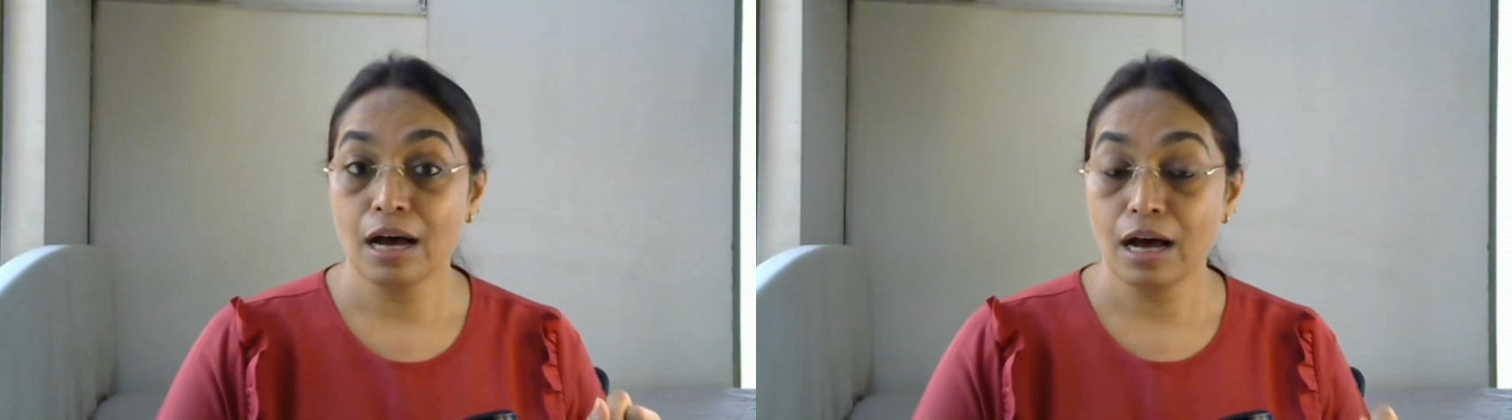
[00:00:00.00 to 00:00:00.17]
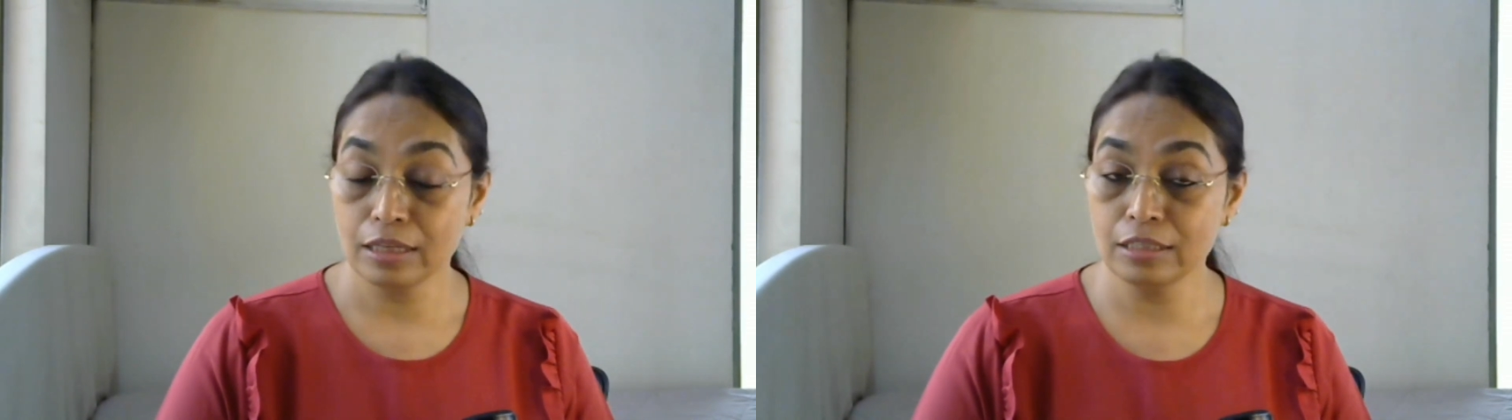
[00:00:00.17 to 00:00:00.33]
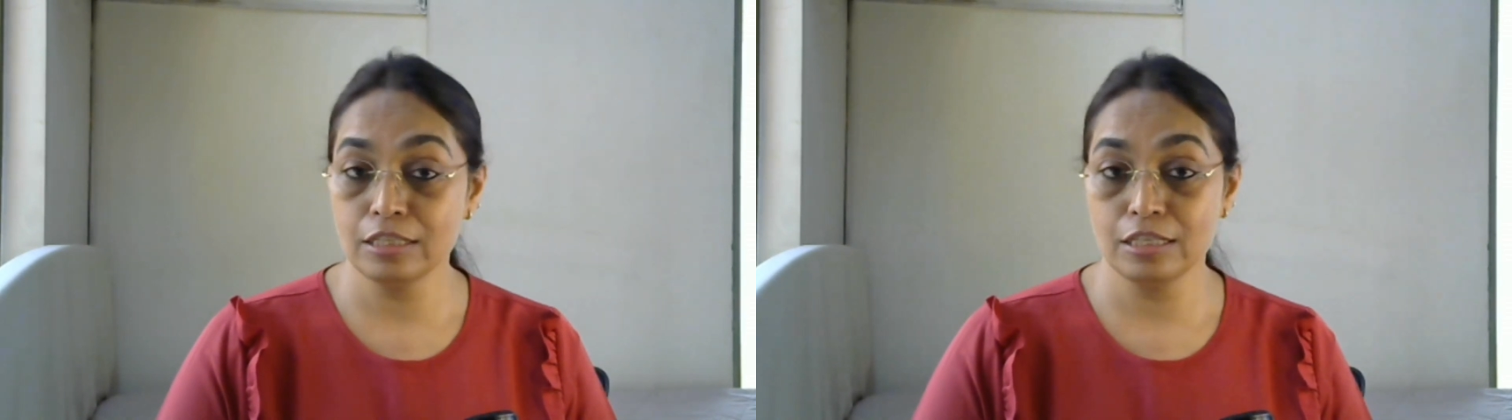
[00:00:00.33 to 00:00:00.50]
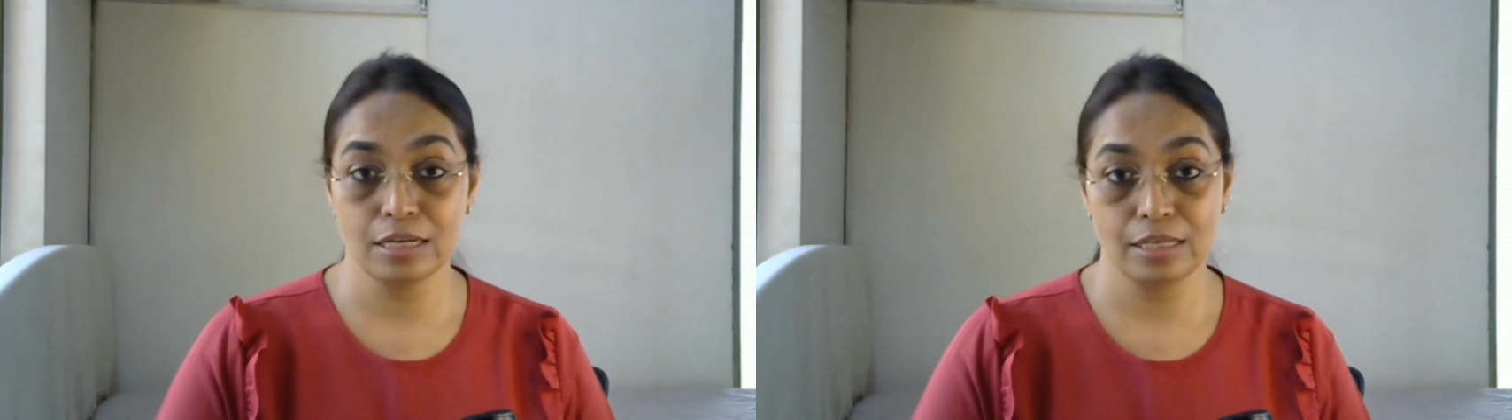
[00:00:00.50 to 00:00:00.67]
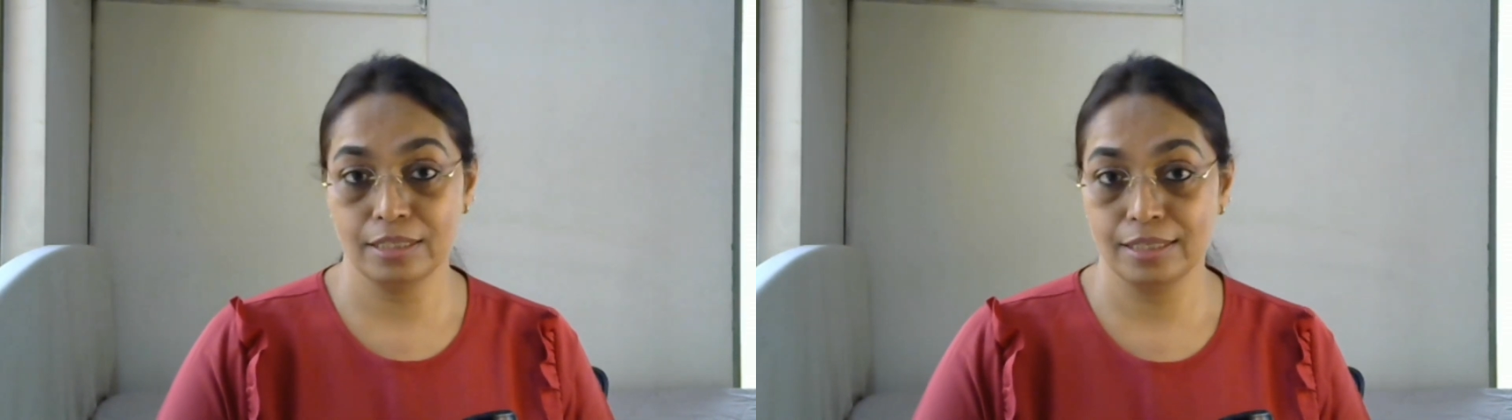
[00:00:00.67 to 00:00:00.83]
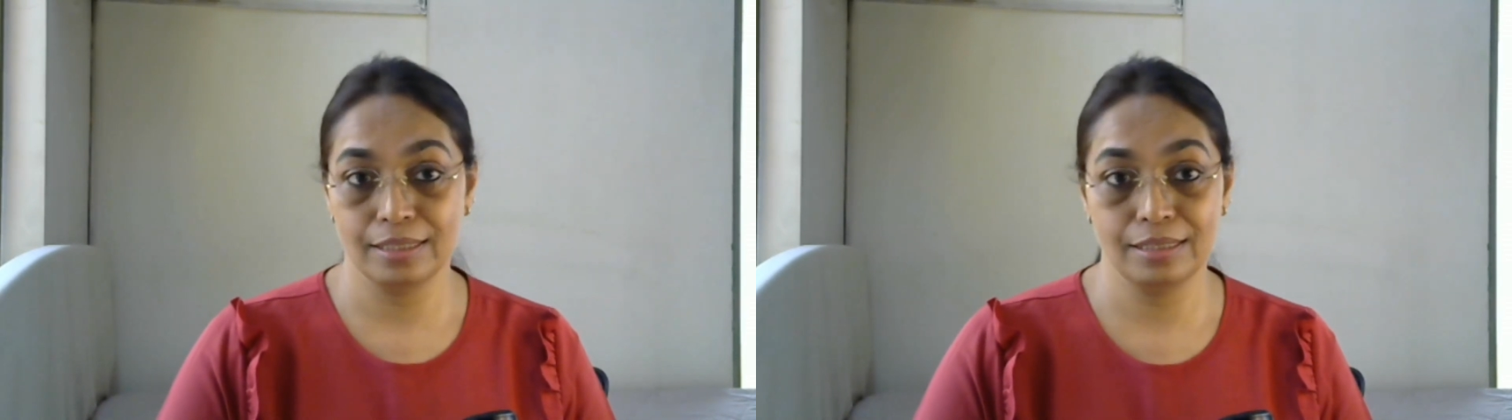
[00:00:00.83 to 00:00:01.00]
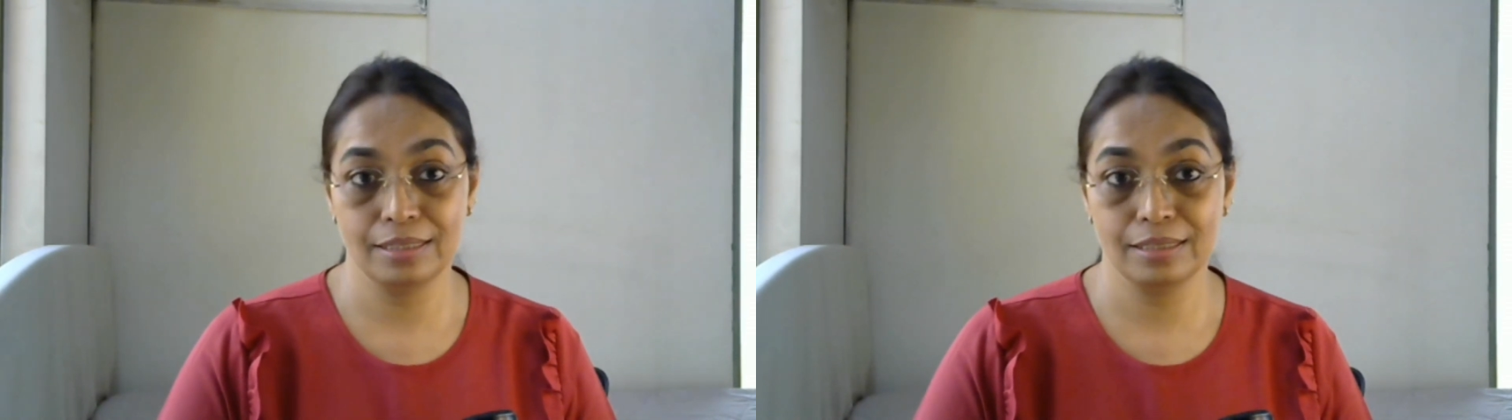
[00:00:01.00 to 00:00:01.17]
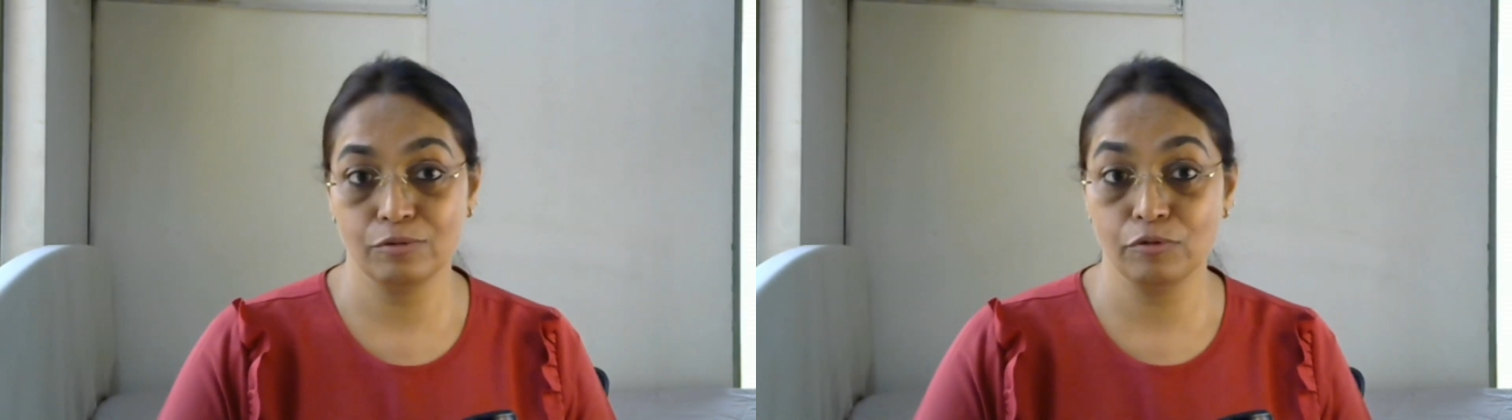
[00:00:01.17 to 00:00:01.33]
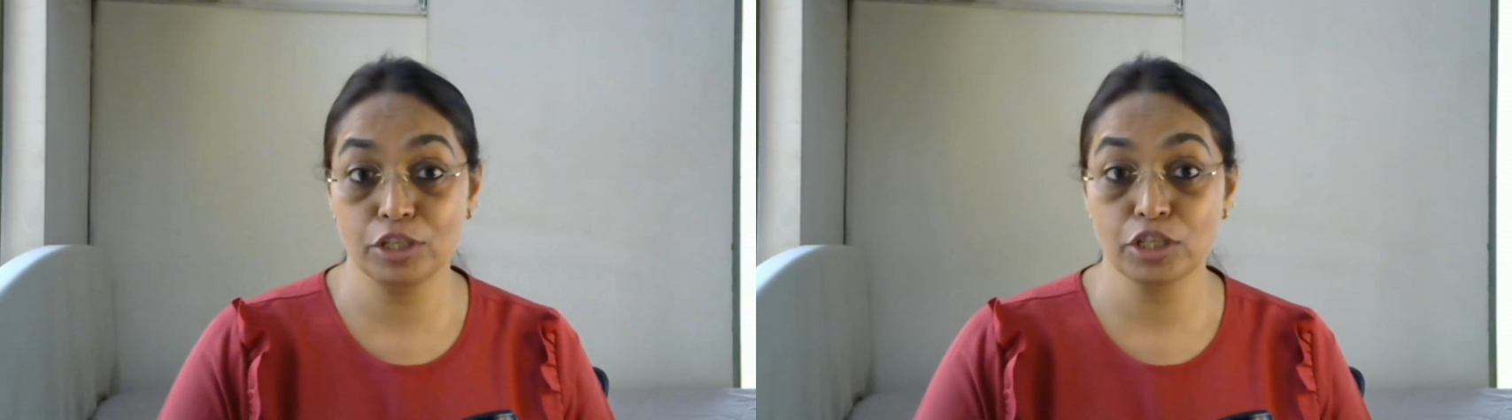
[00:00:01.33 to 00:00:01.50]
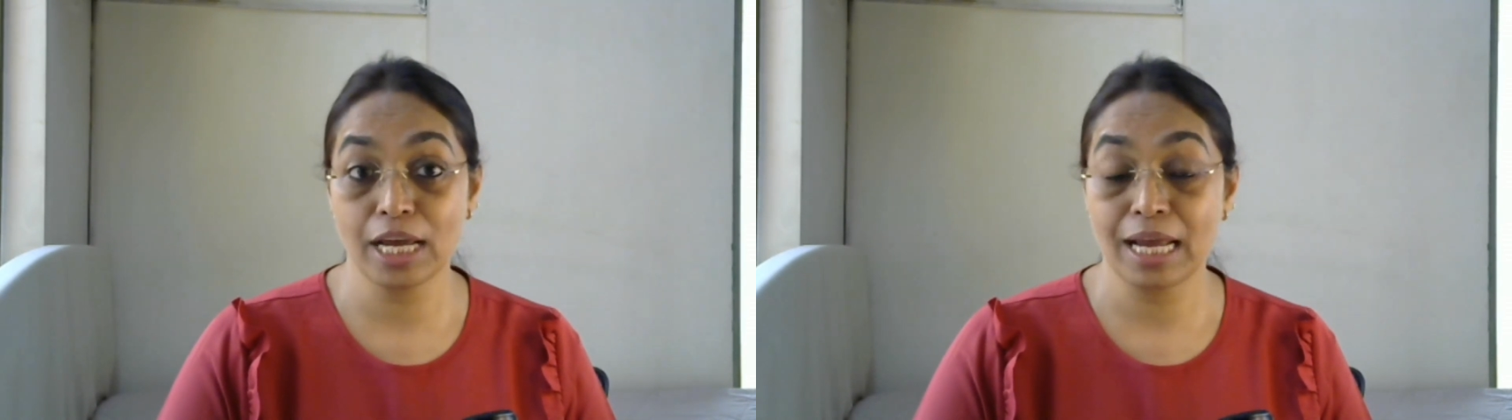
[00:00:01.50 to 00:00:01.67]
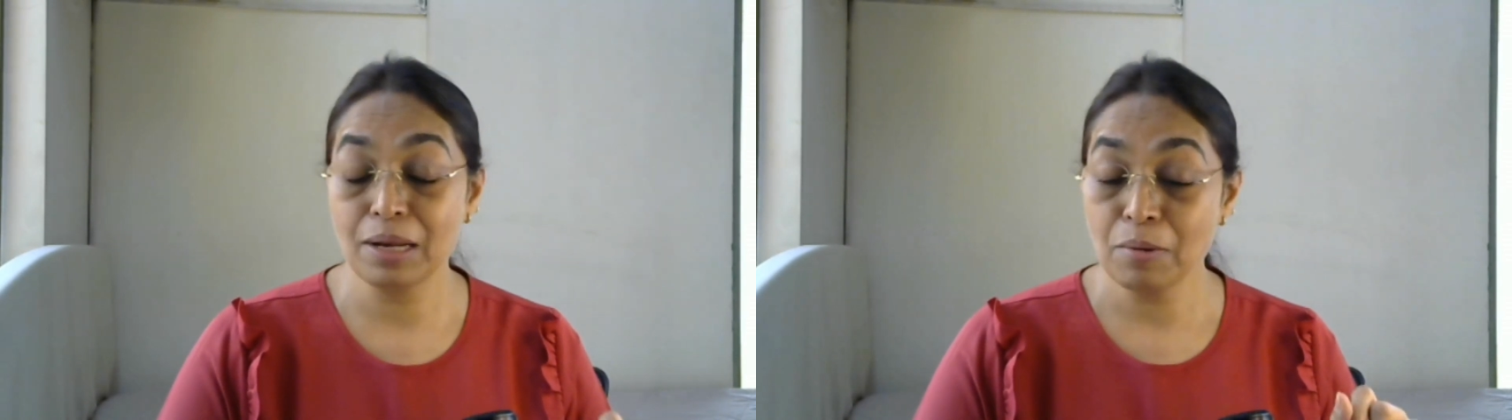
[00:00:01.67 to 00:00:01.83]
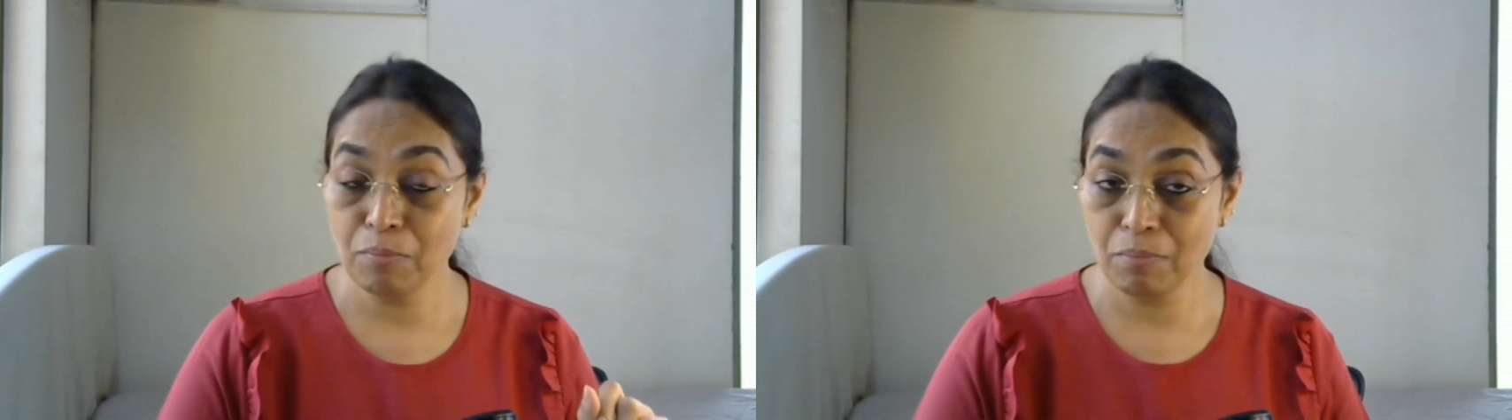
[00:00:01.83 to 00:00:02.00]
other transits which can